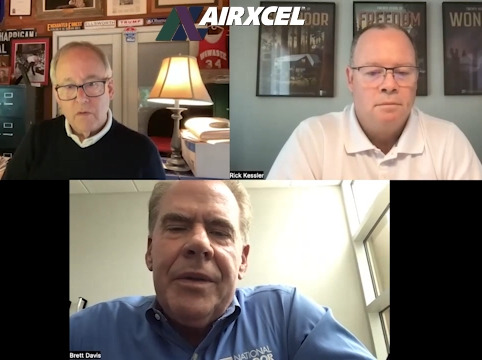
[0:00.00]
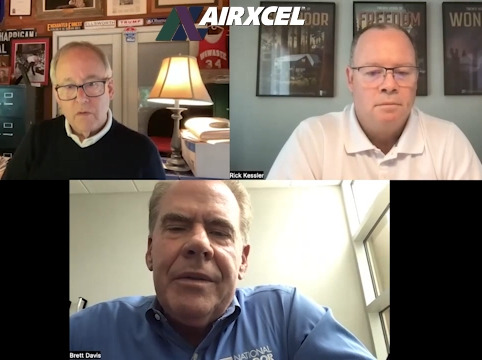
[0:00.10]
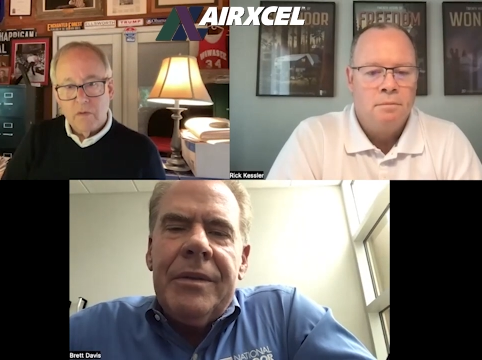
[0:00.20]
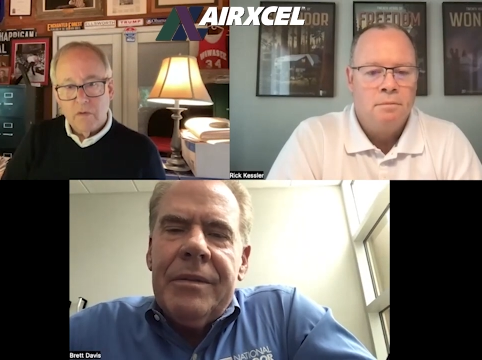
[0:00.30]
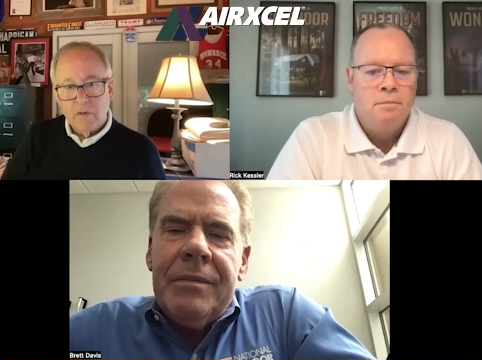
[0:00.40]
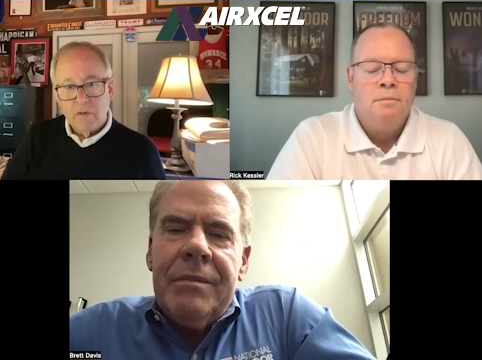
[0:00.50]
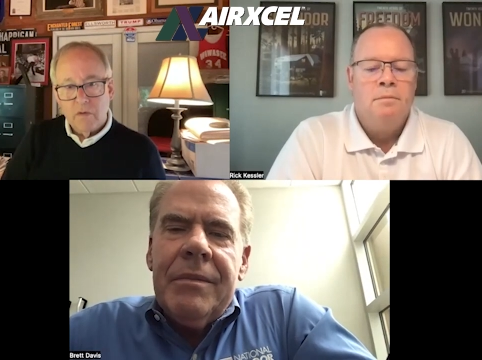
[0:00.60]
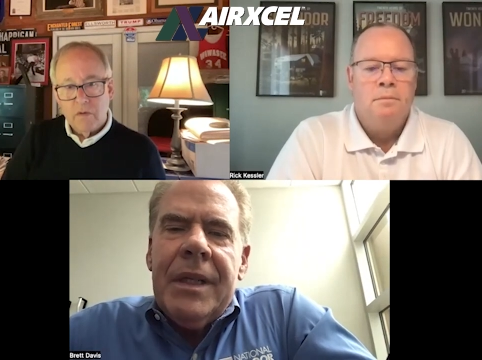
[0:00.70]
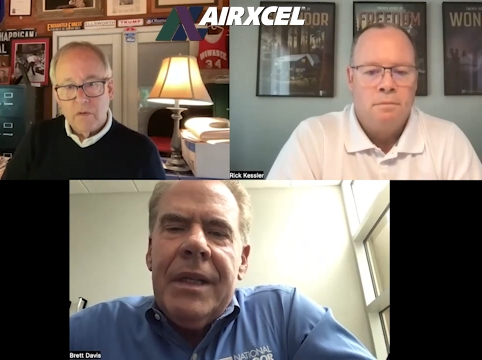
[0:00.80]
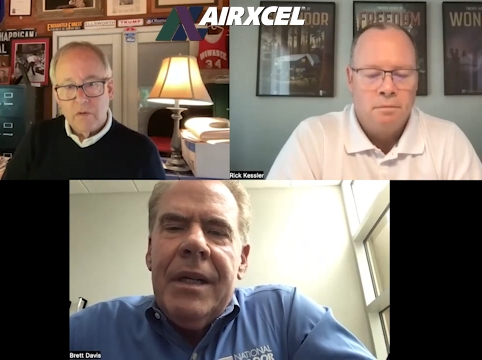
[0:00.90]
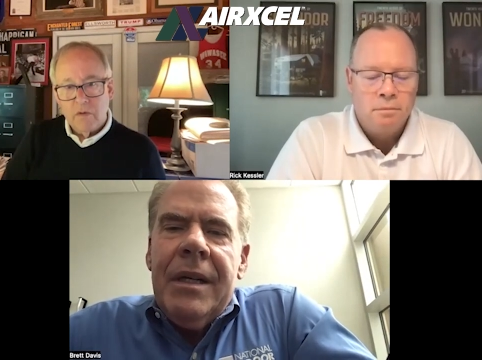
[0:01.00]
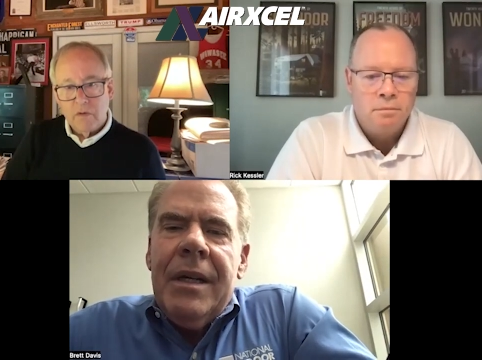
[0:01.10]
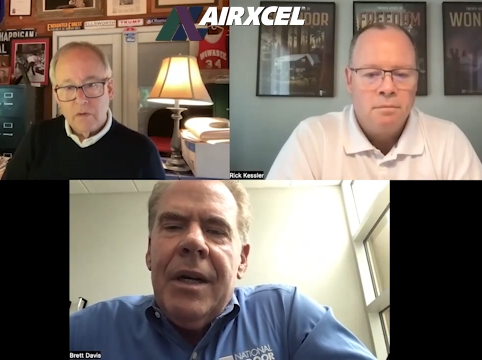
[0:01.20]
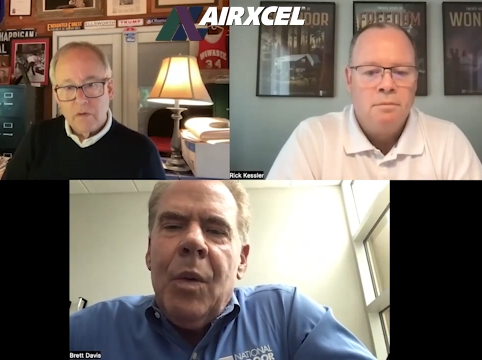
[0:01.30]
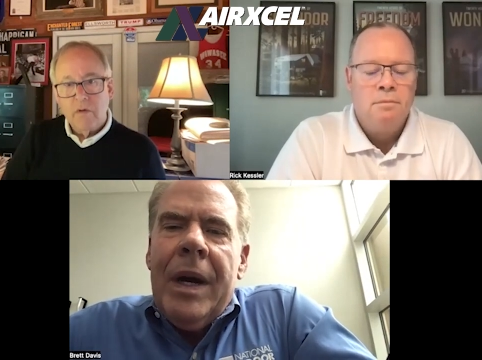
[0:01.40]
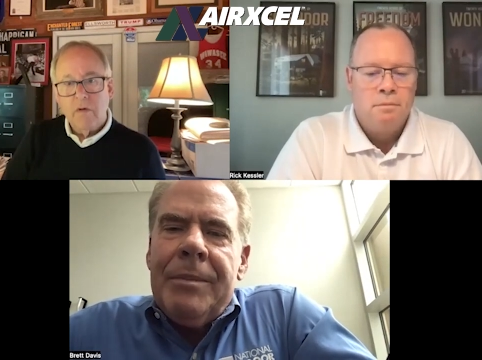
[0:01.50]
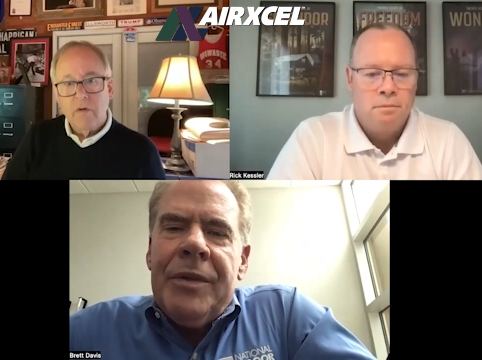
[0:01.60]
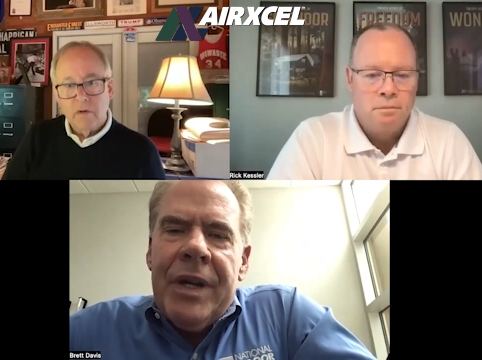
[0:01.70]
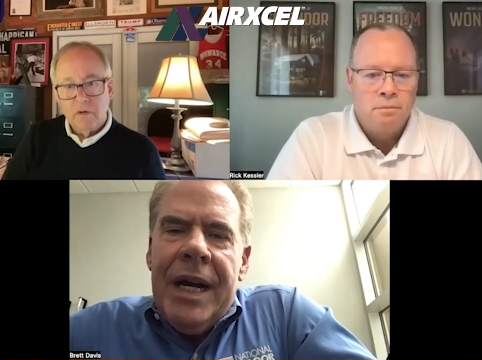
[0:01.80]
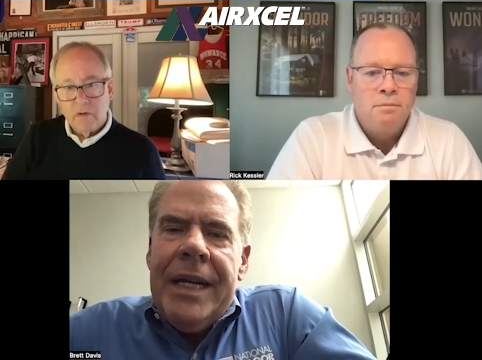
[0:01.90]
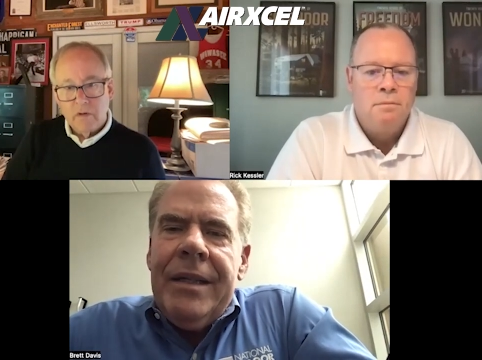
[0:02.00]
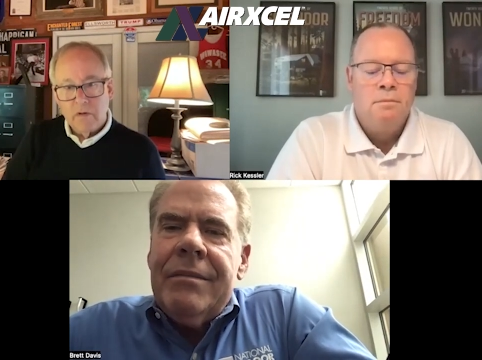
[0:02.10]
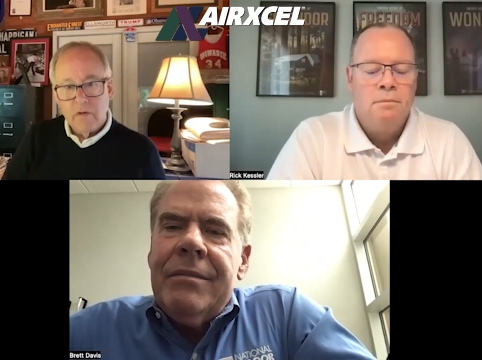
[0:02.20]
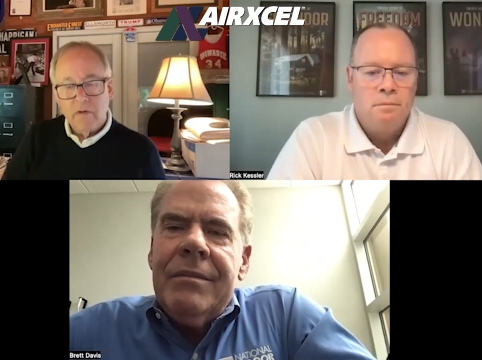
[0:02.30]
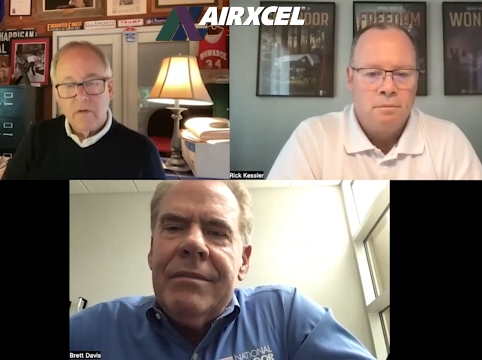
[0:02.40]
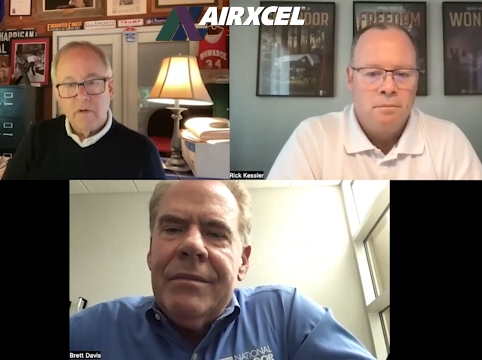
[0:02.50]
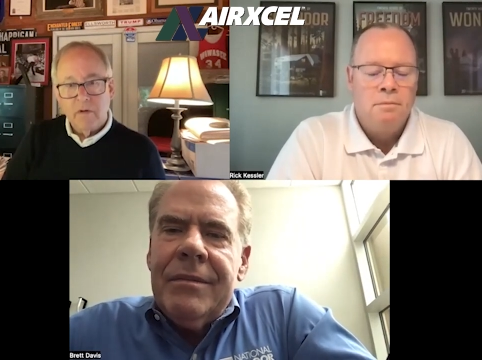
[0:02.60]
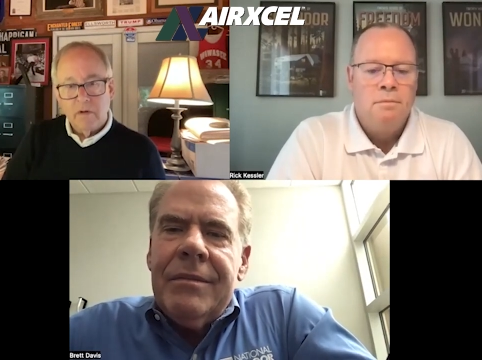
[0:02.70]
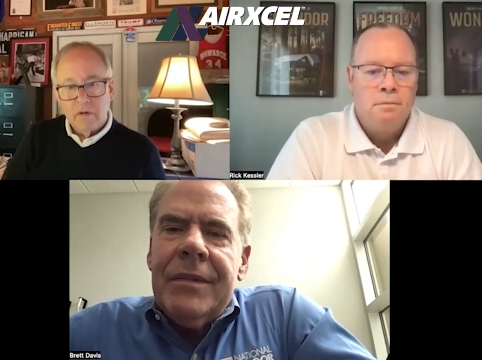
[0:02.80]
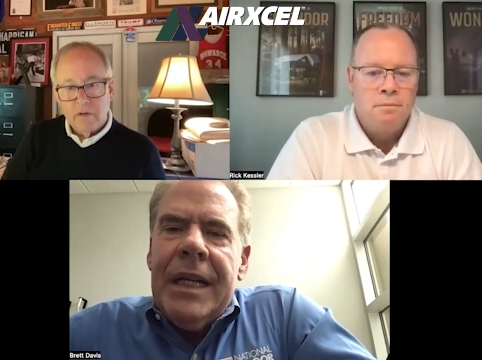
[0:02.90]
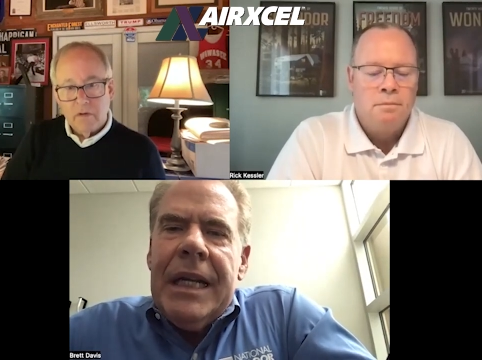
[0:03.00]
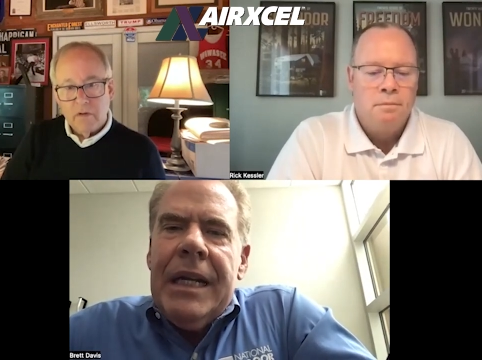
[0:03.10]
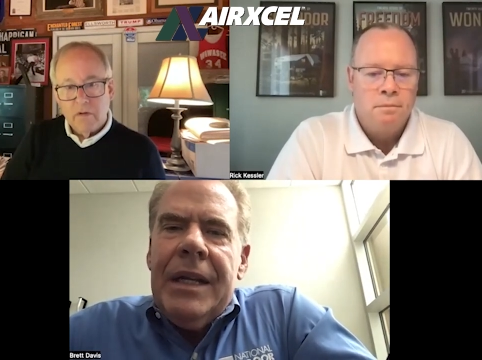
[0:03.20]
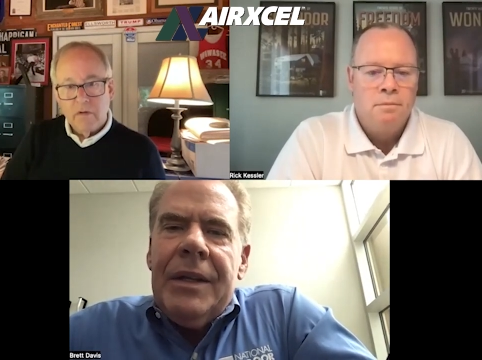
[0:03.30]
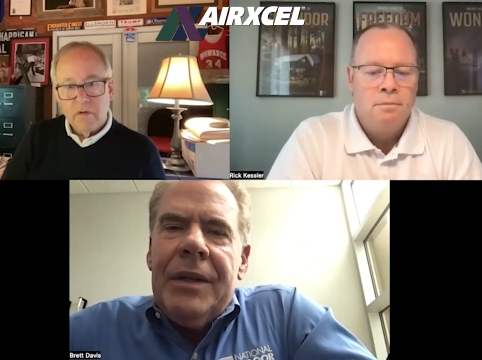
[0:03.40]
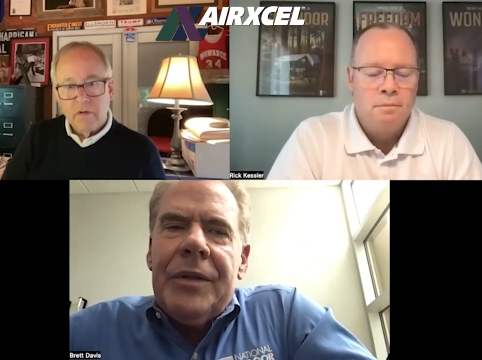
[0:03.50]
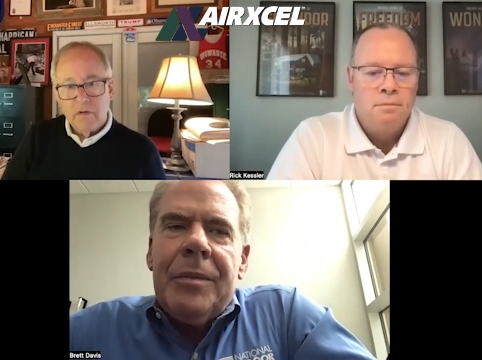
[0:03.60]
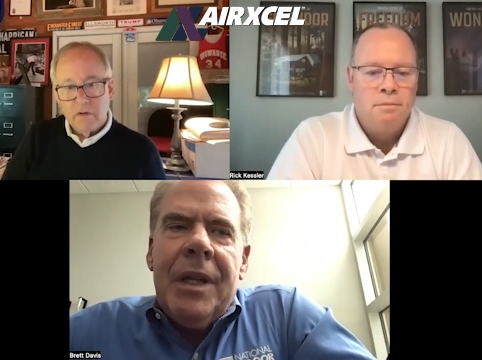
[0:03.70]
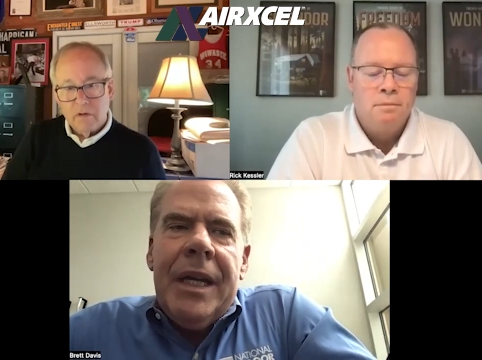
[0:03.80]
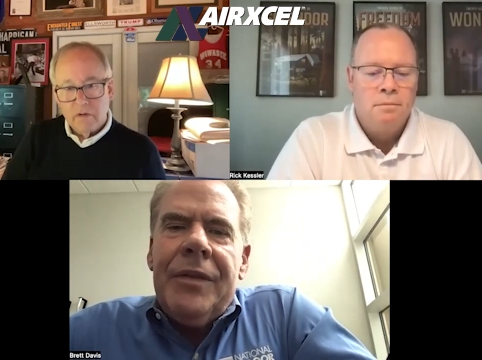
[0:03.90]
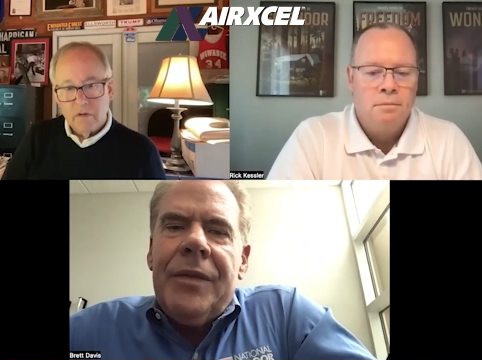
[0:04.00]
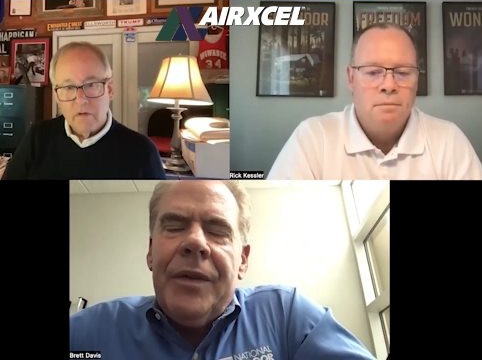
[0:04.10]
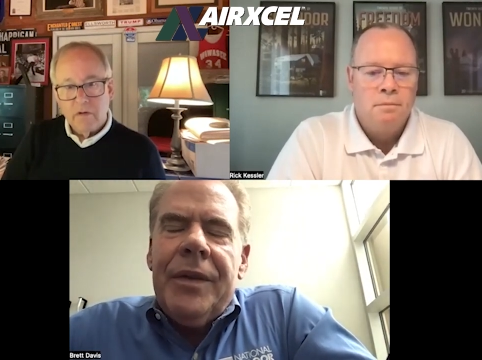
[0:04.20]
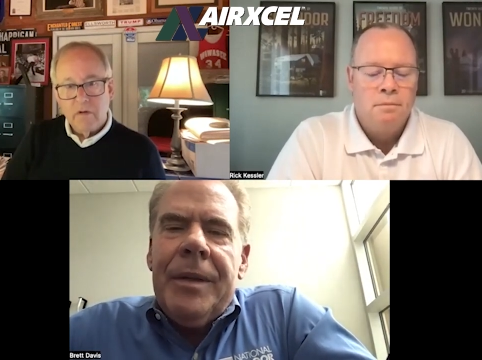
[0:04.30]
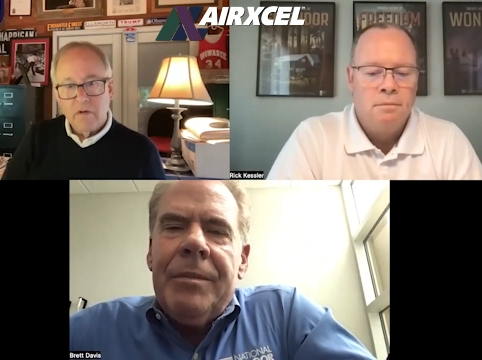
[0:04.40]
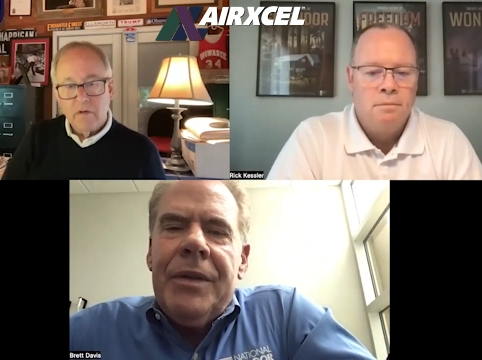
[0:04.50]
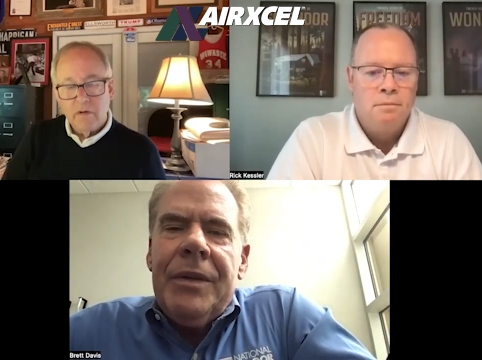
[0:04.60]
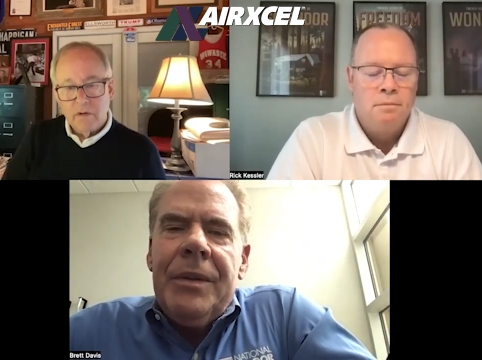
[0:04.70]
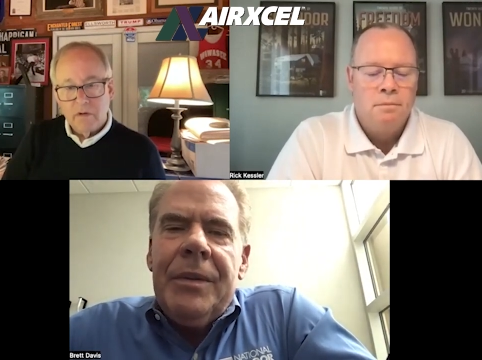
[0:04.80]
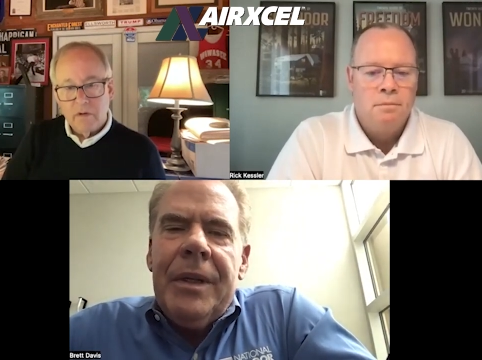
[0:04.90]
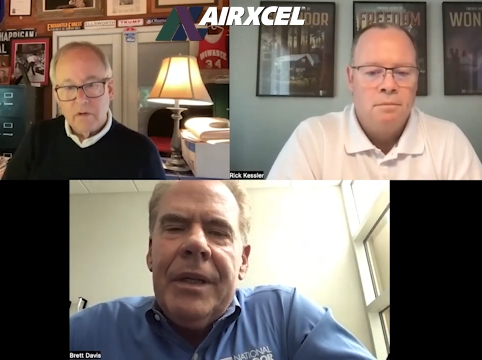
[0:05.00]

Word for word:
Speaker 1: There's a website, there's a place for them to